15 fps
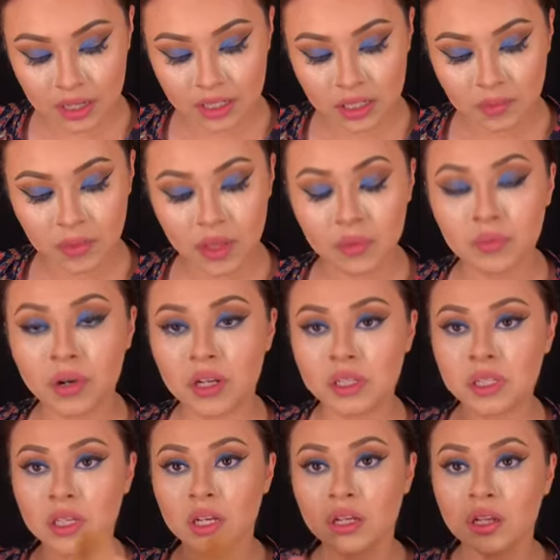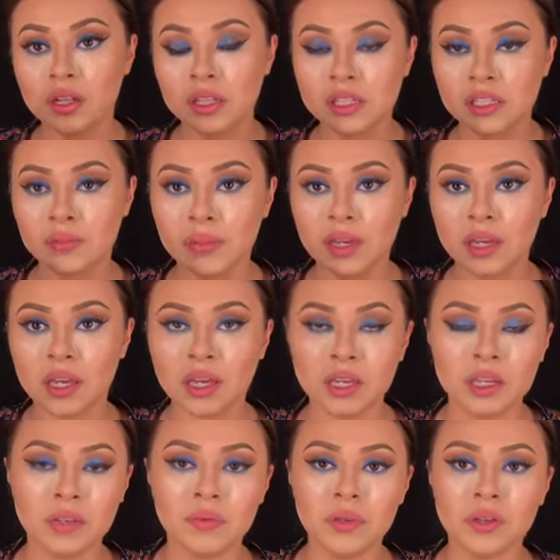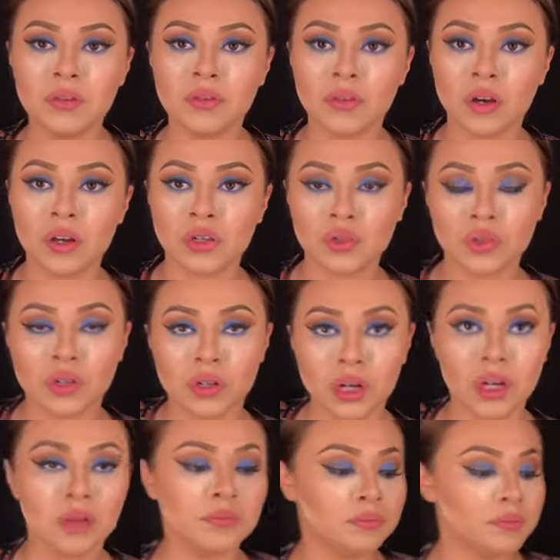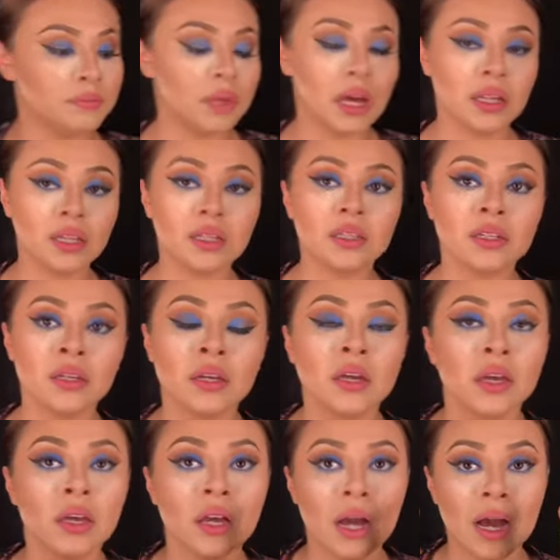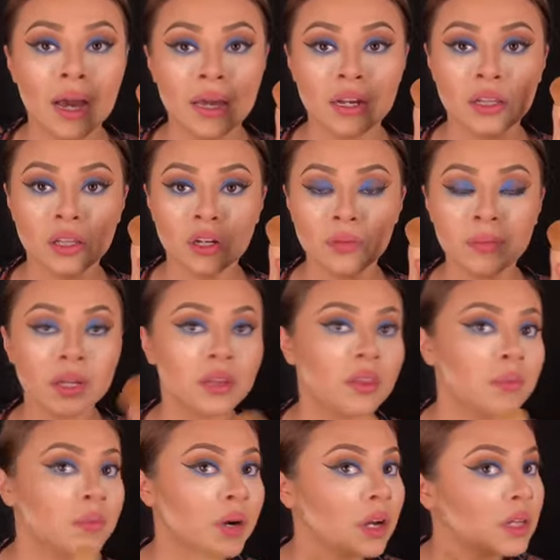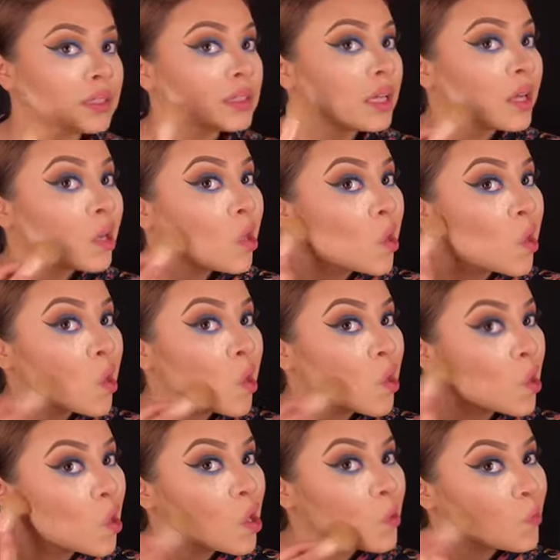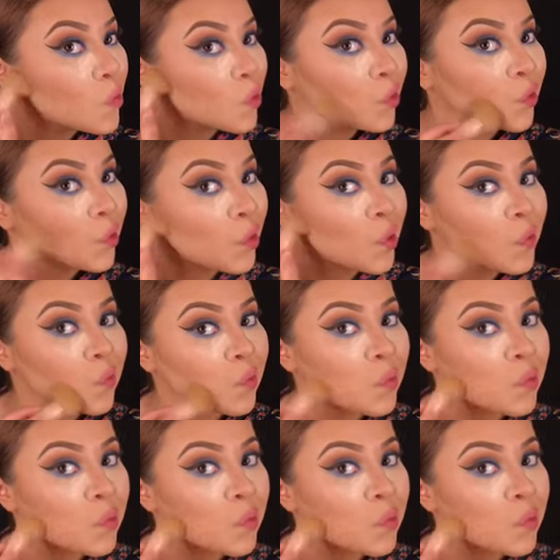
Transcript: add some of the bronzy color that's in my KKW contour palette, add a little bit of the bronze, and I brush it off.